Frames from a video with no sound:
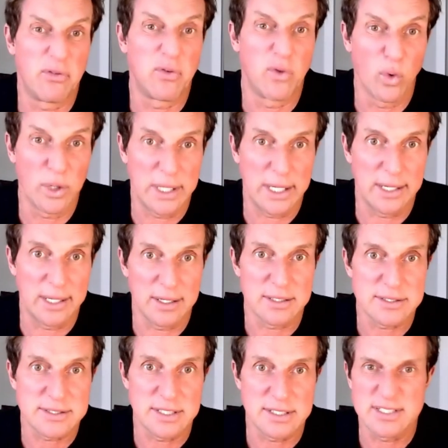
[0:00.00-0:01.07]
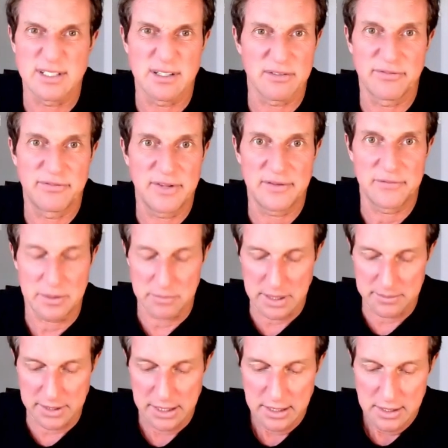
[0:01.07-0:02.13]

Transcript: 40 and not 60 or 50 maybe.